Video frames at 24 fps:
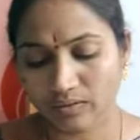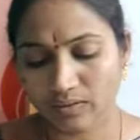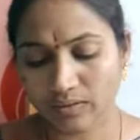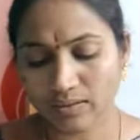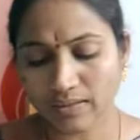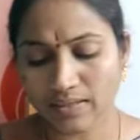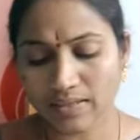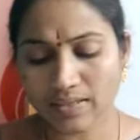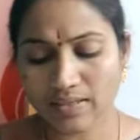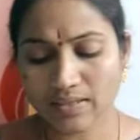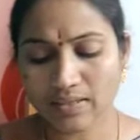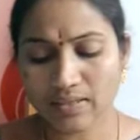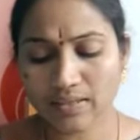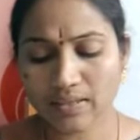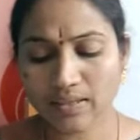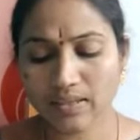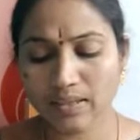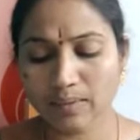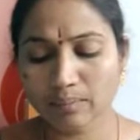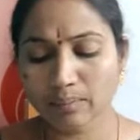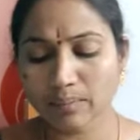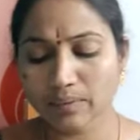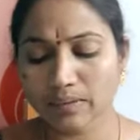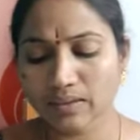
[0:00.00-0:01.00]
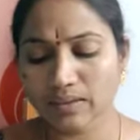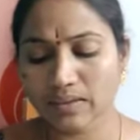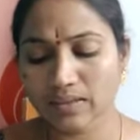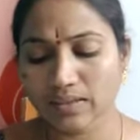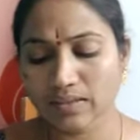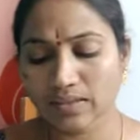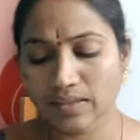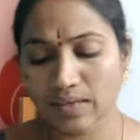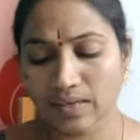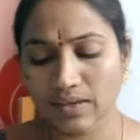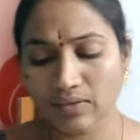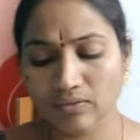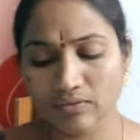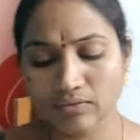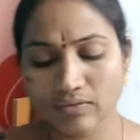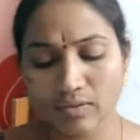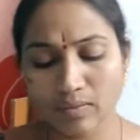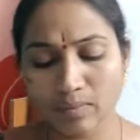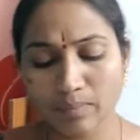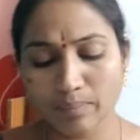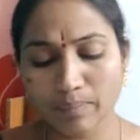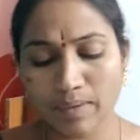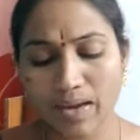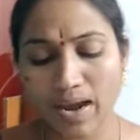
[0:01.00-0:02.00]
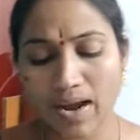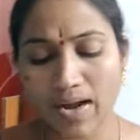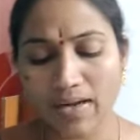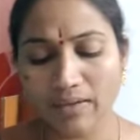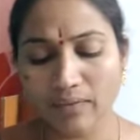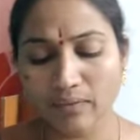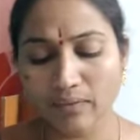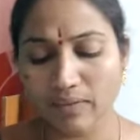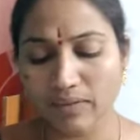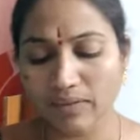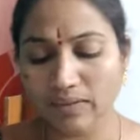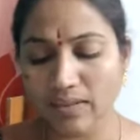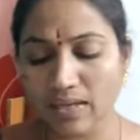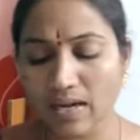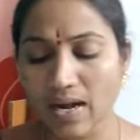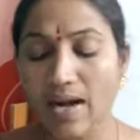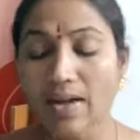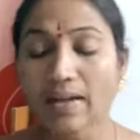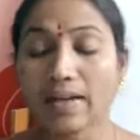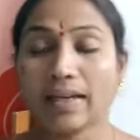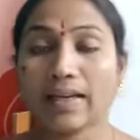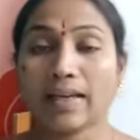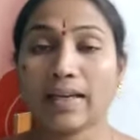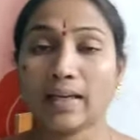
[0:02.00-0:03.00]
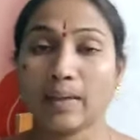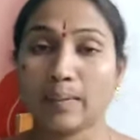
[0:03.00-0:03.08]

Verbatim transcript: the nest keep birds safe from bad weather and